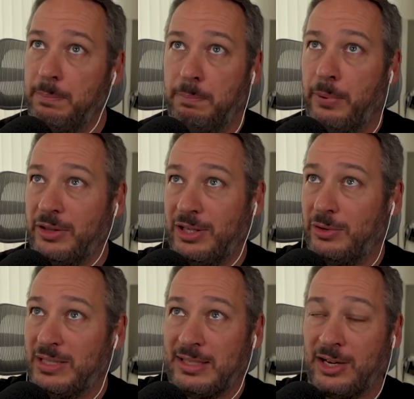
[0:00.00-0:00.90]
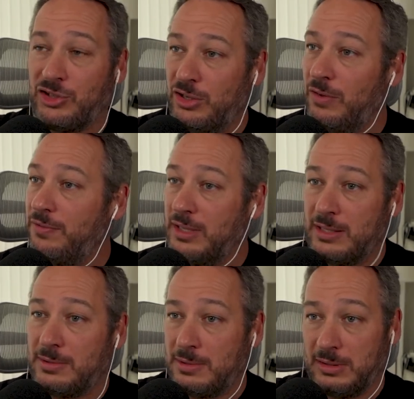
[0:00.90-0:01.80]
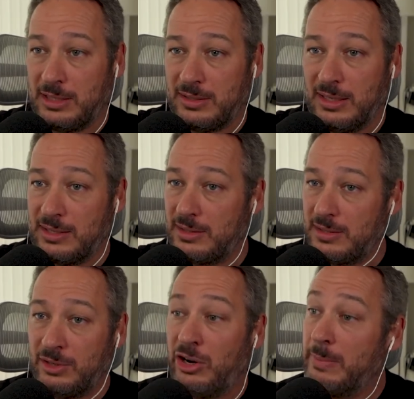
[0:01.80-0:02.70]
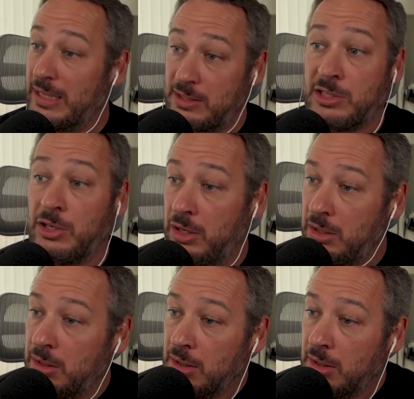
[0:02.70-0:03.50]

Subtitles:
pottery section of this ceramic store.